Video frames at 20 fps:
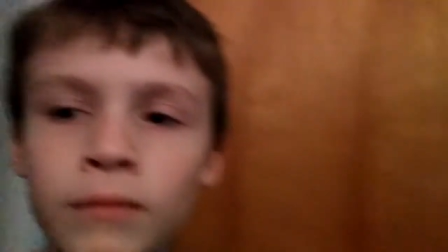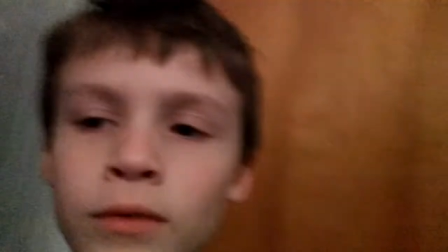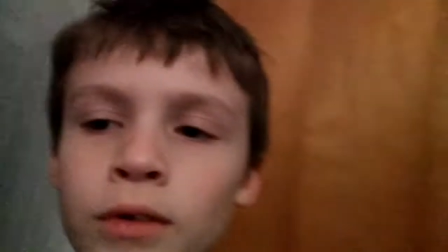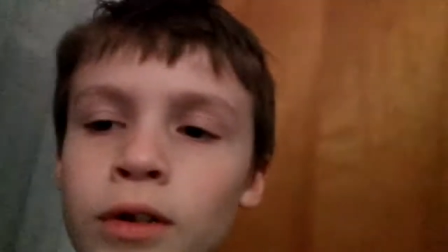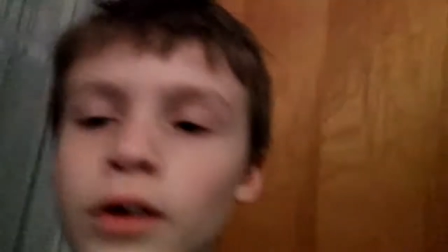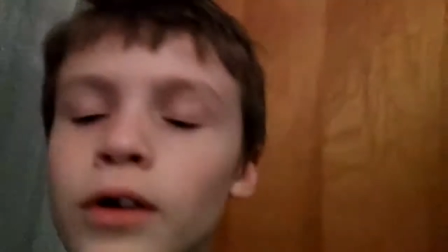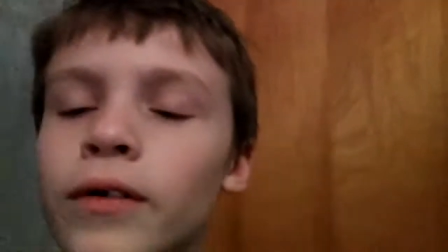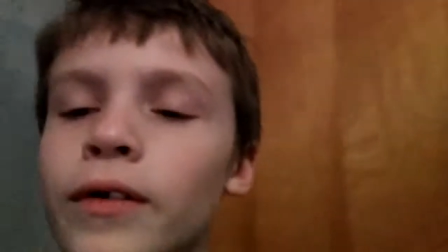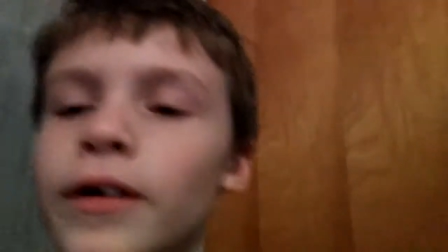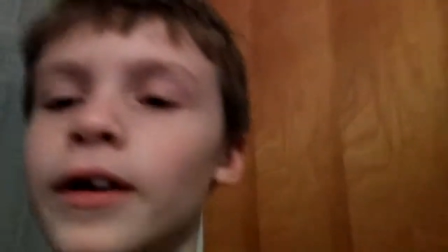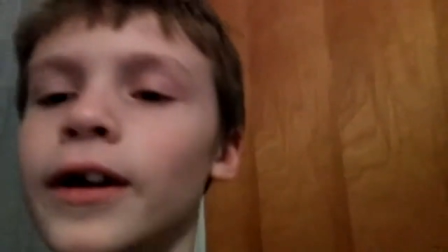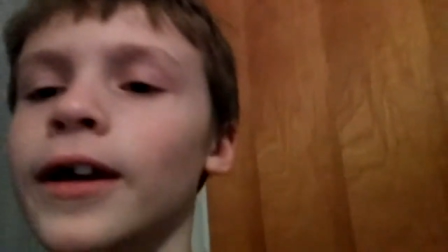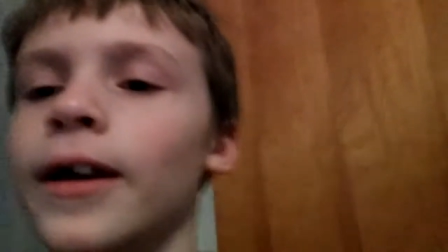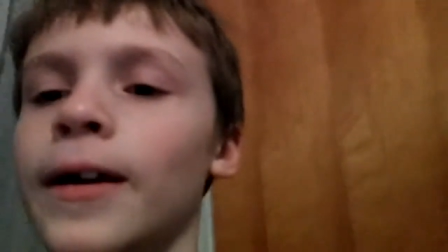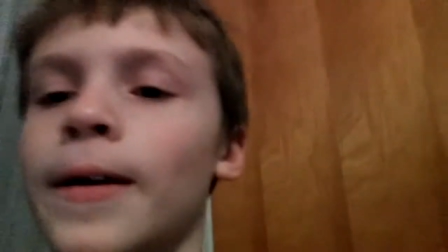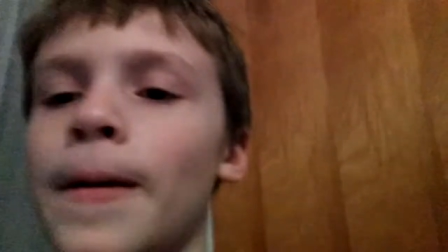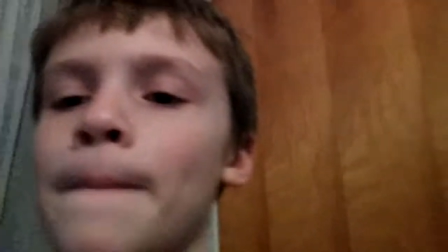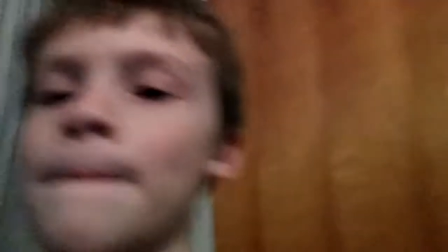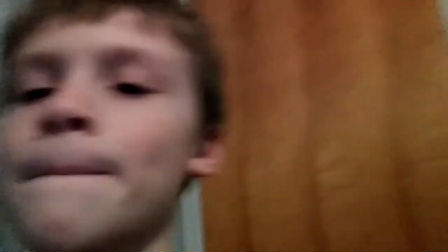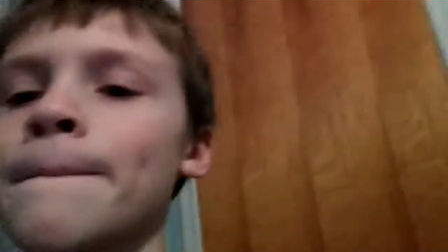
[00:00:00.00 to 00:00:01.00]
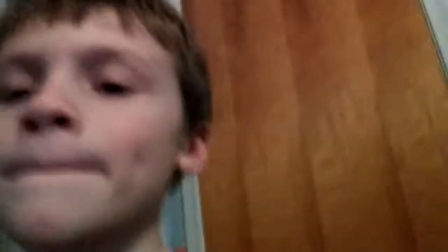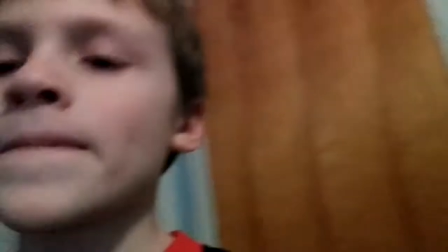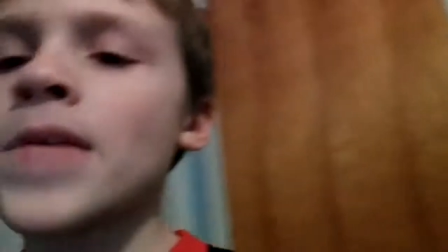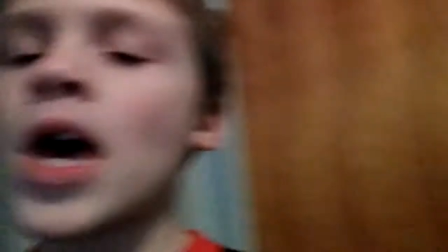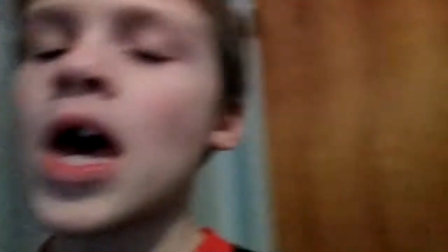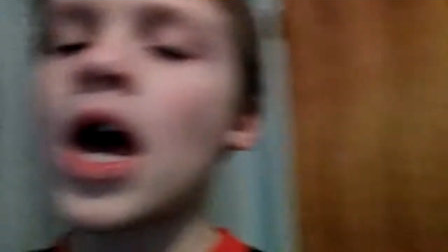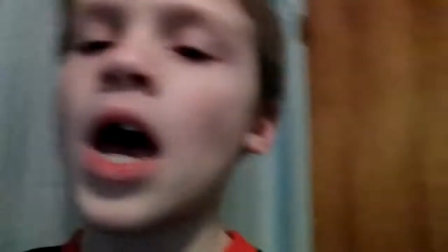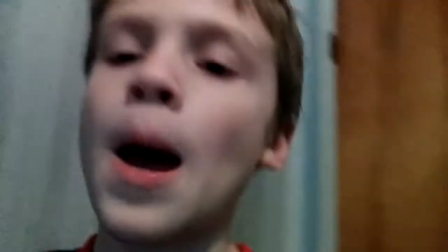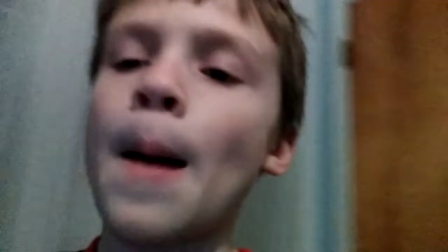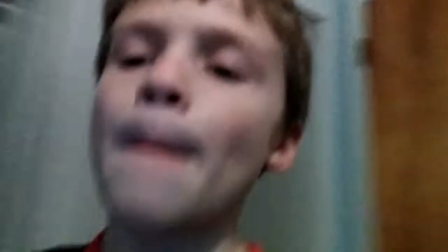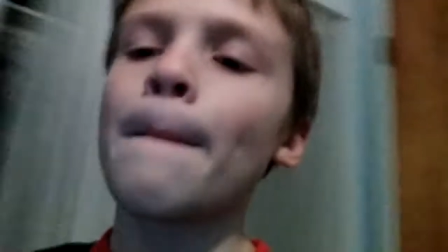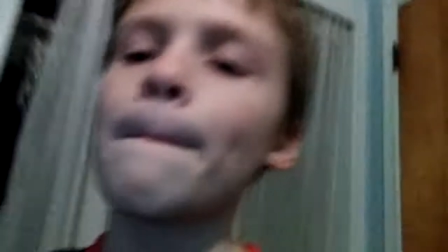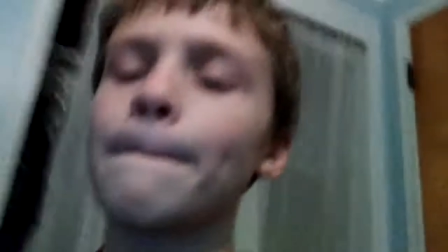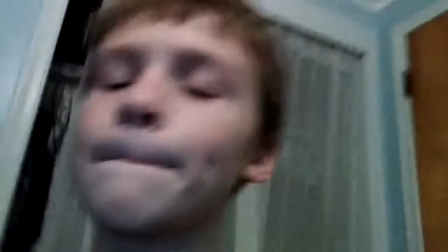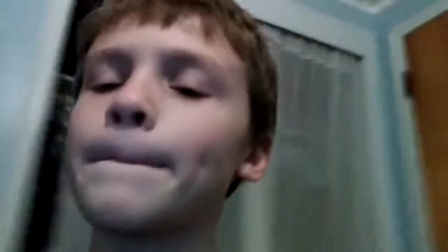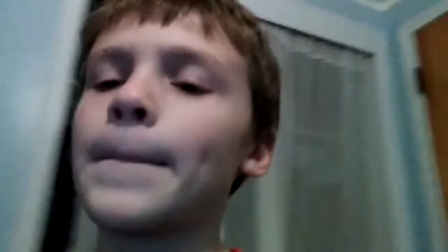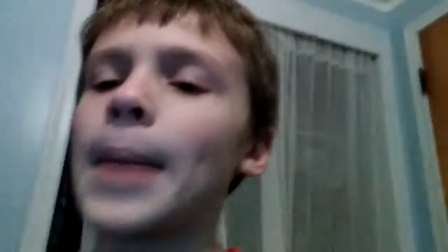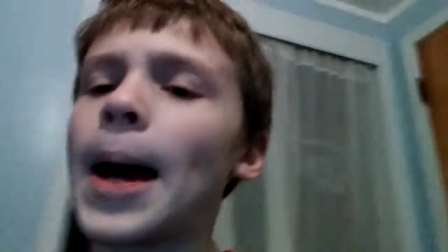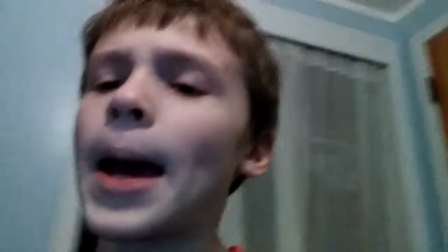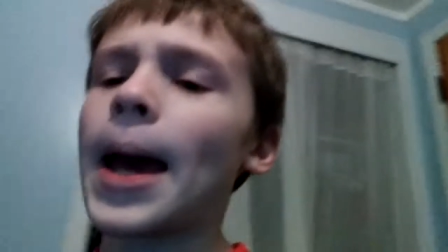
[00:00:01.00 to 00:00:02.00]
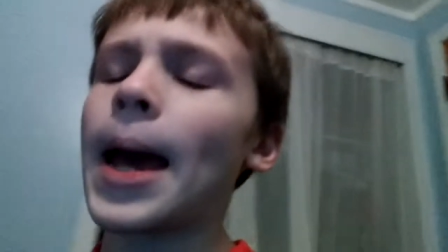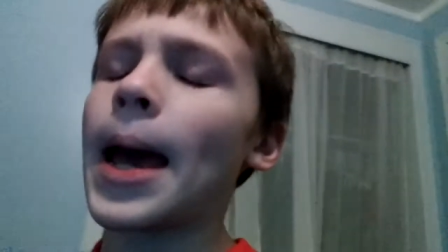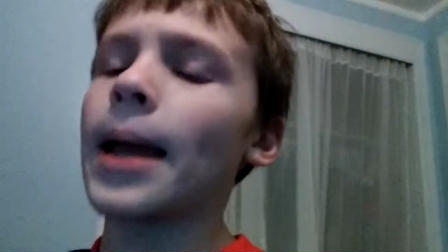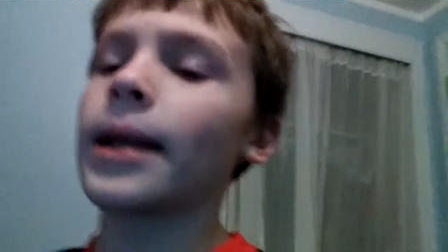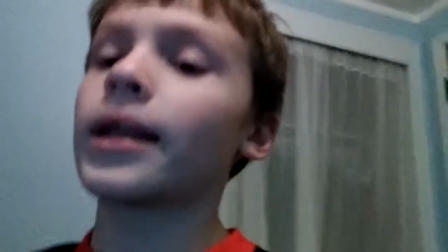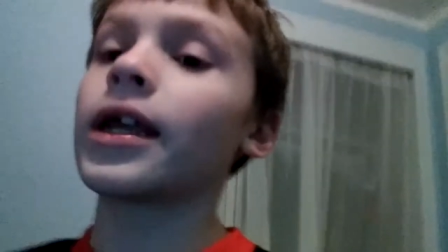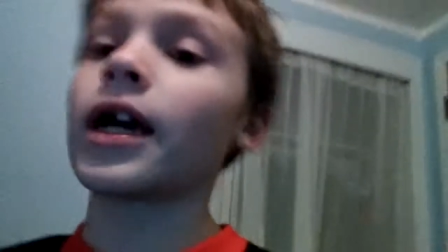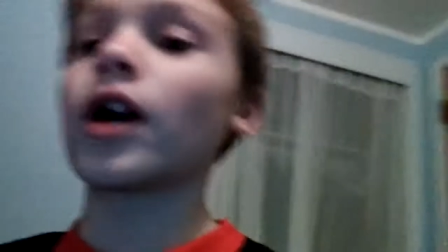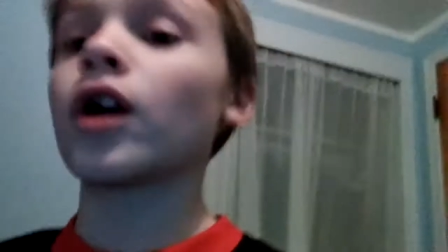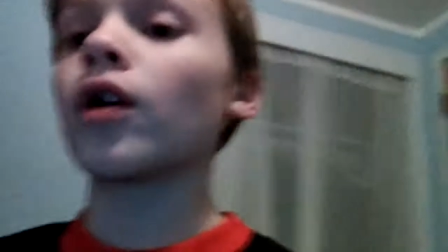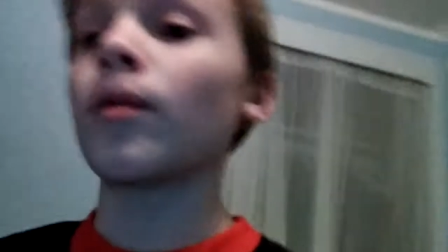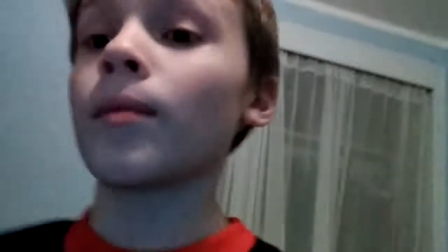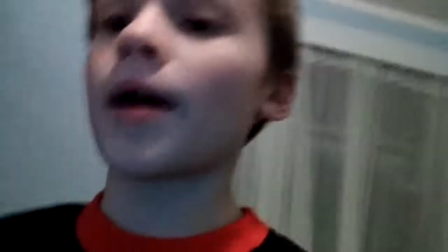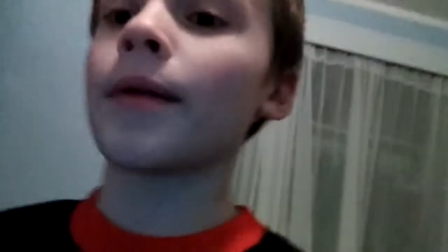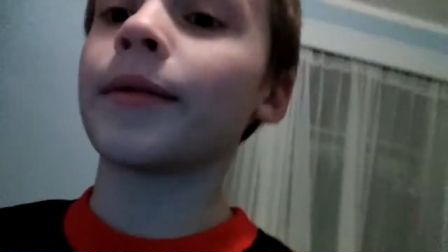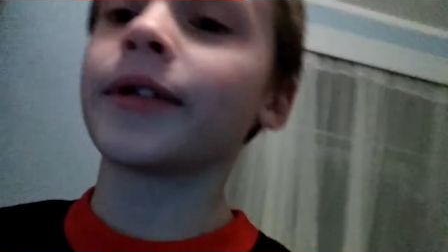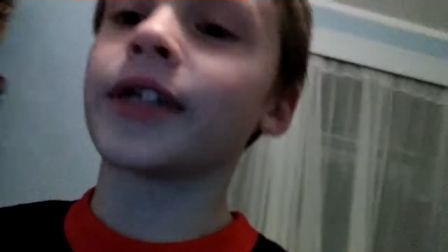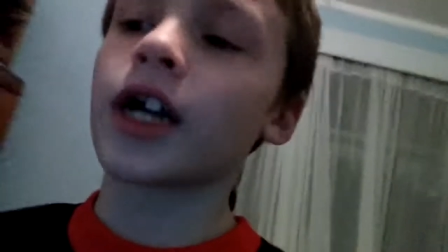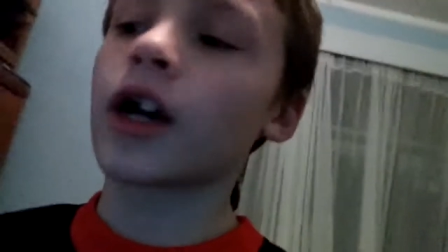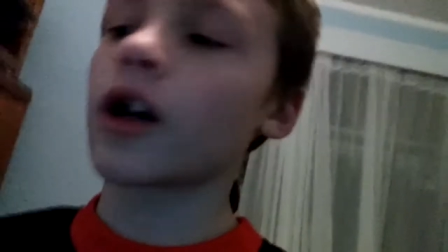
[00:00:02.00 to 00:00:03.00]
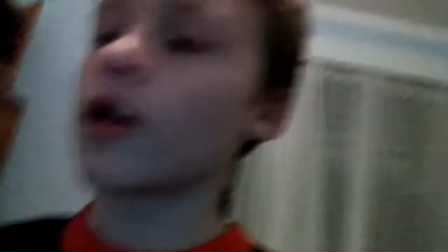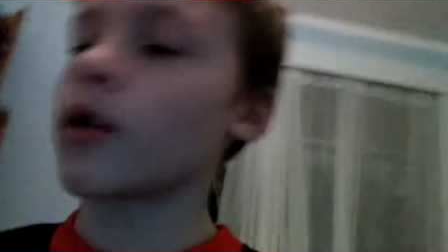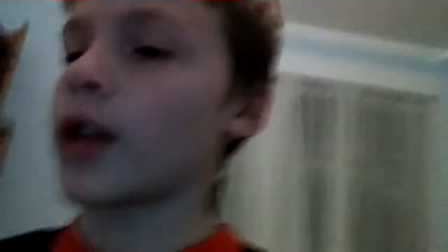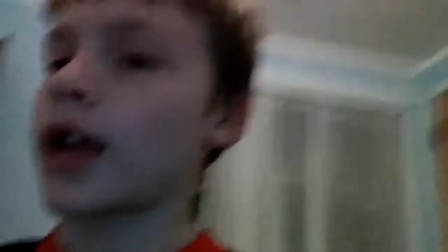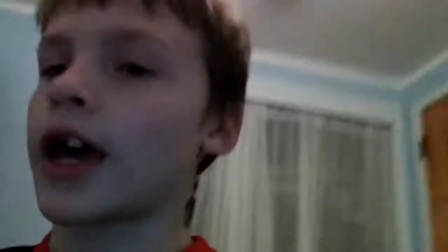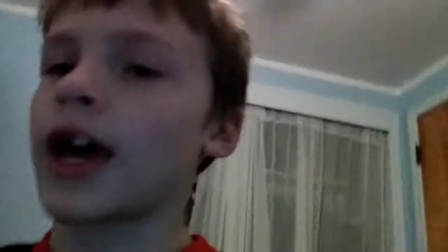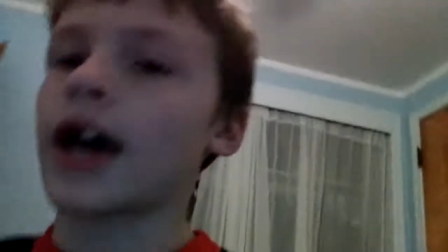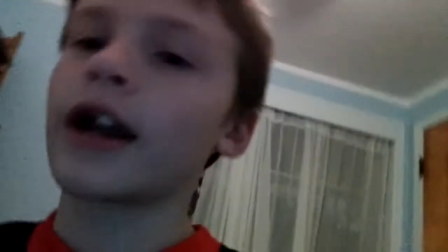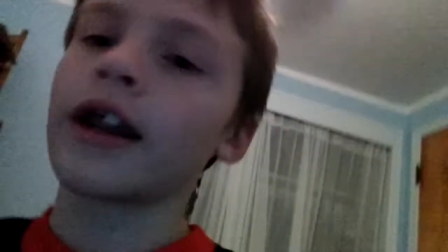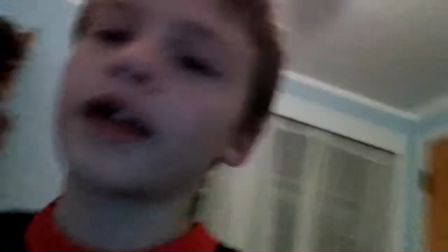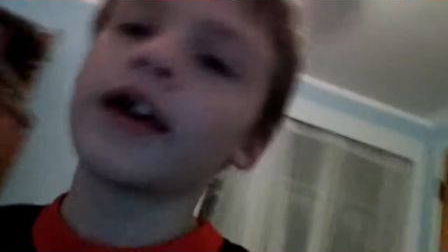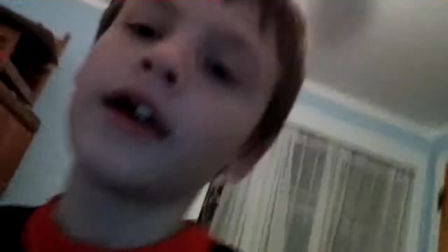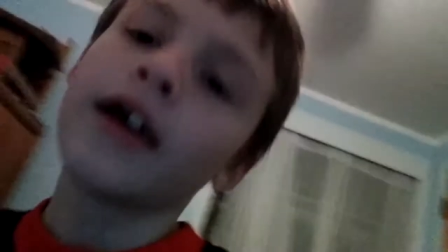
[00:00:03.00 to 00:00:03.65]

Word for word: Okay. My Taco Mom and Taco Dad,